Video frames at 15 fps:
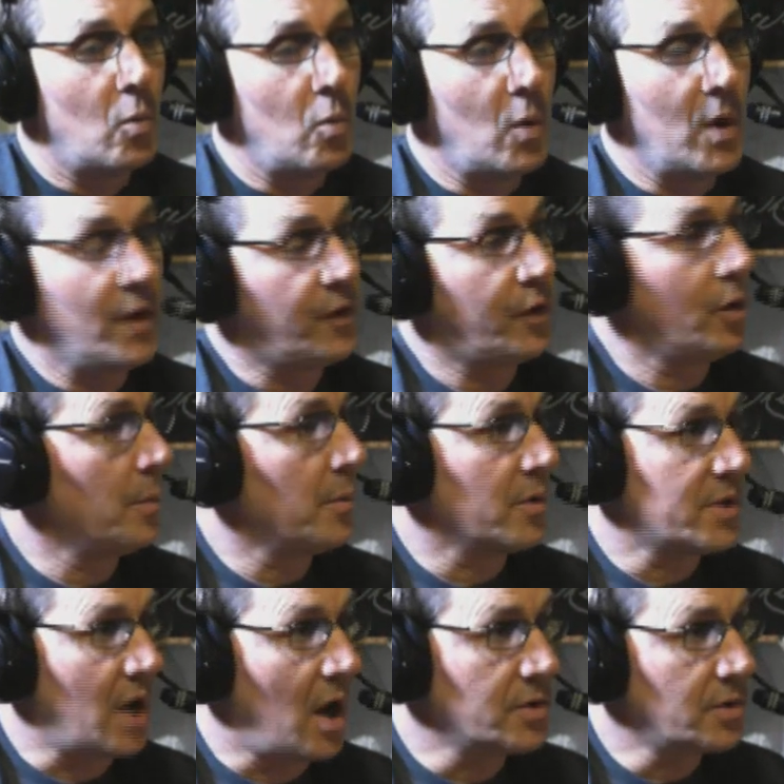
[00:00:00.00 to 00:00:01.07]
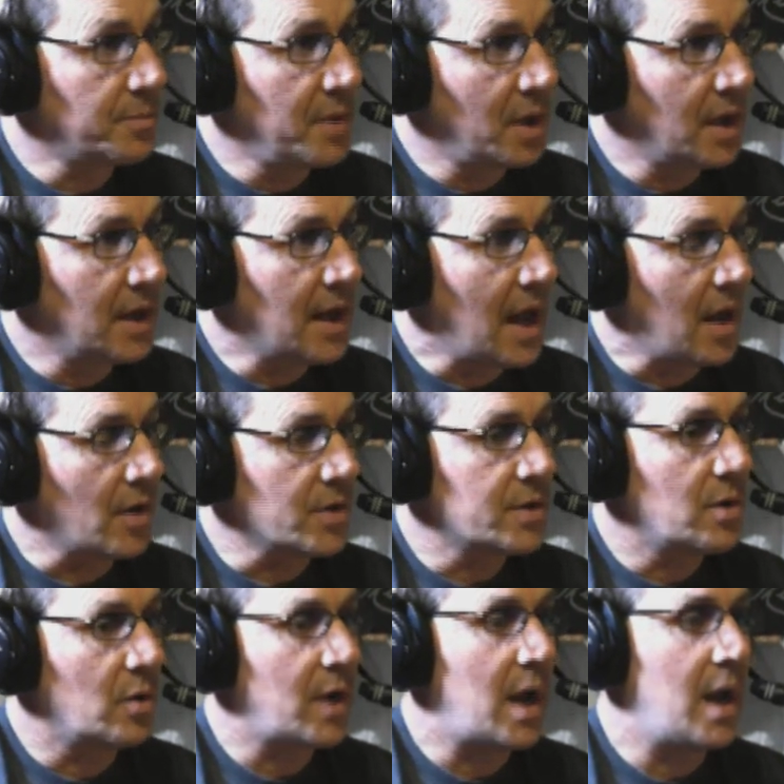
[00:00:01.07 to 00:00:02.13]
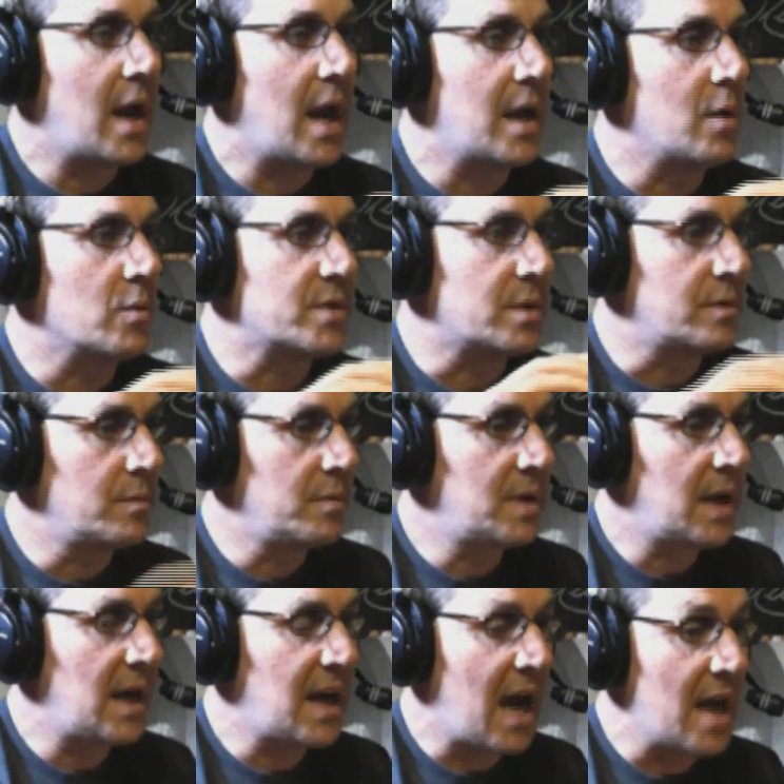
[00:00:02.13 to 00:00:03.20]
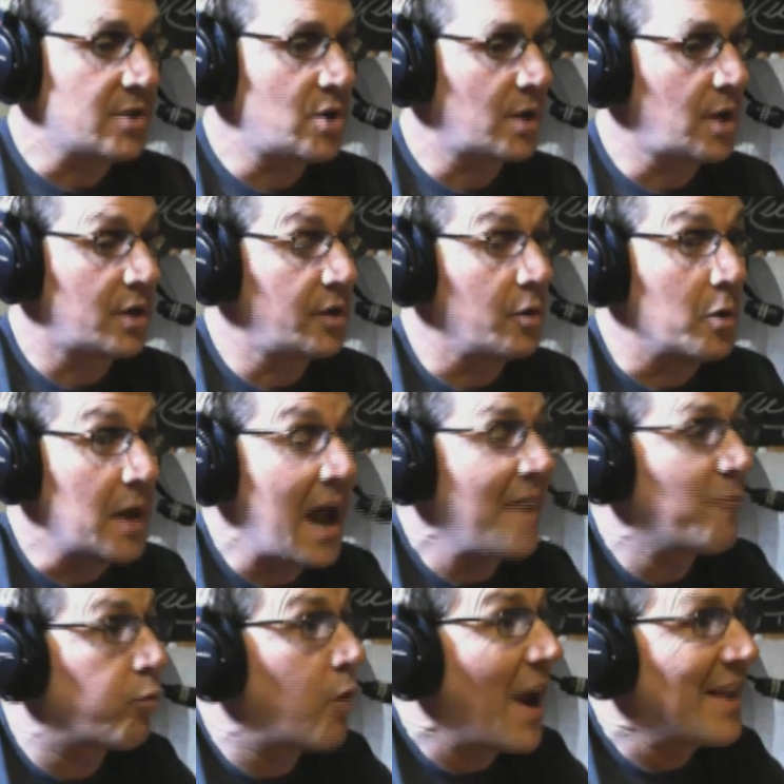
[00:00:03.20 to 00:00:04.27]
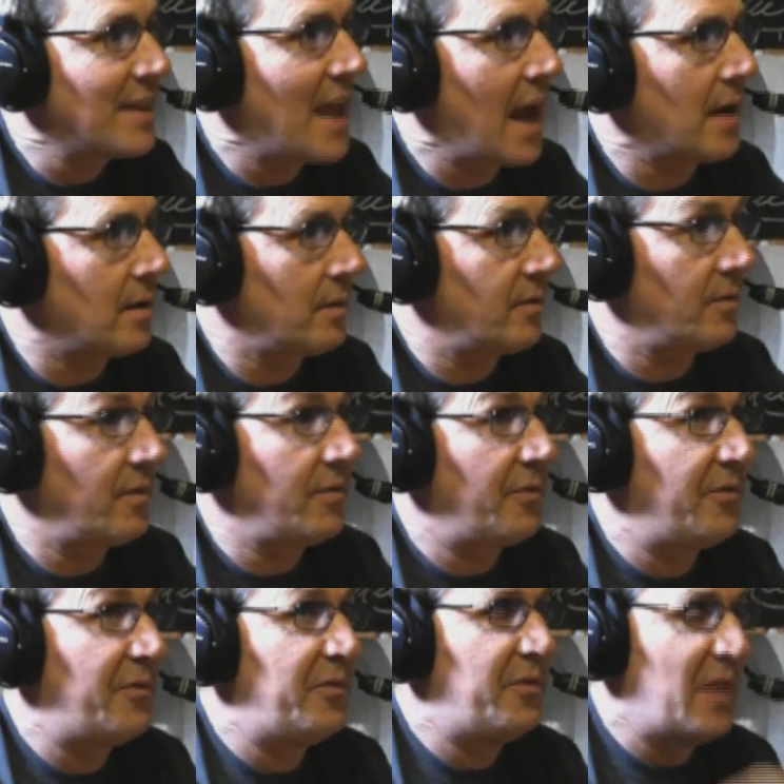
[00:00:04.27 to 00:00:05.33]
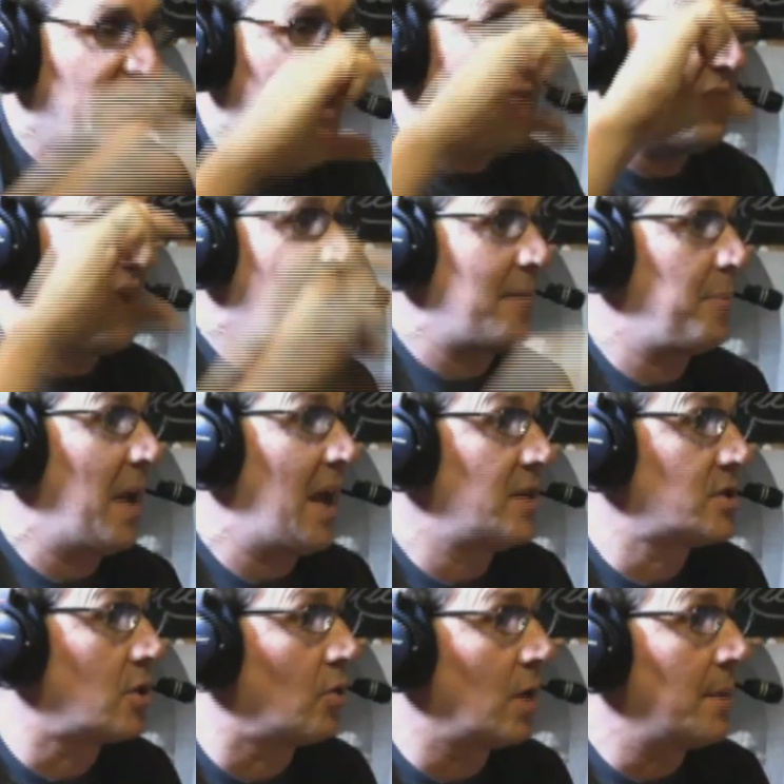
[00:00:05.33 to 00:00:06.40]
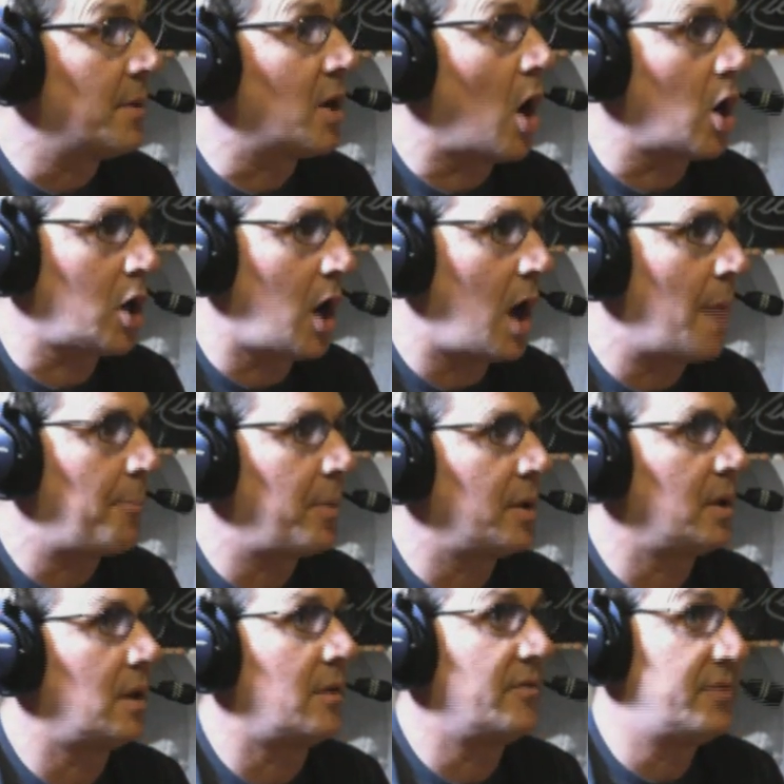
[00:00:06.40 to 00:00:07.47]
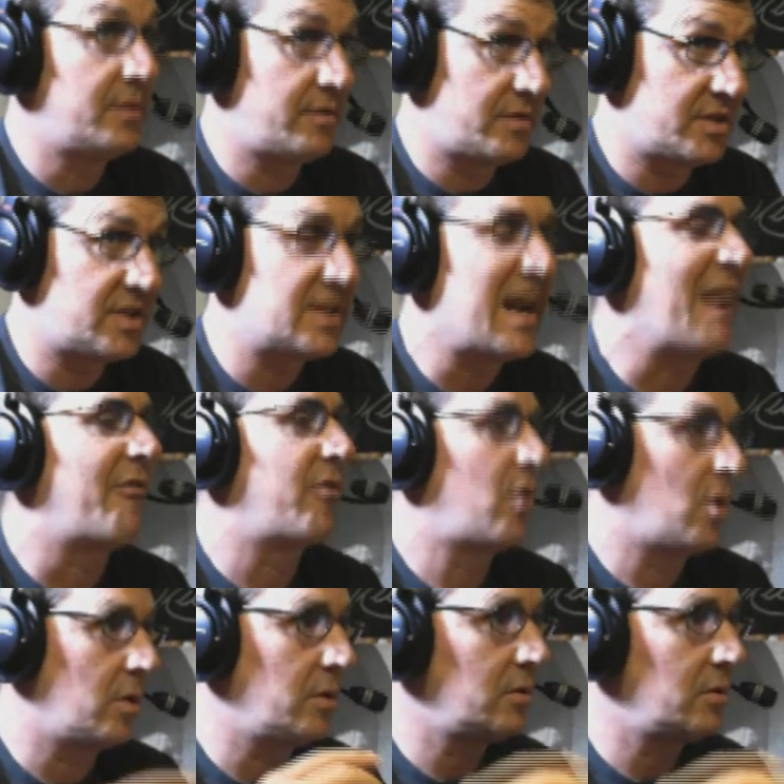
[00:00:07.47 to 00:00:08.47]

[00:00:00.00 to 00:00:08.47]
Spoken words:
When he sued him, it was $100 million, okay? And it was a contract that sued. I'd read that 55-page agreement several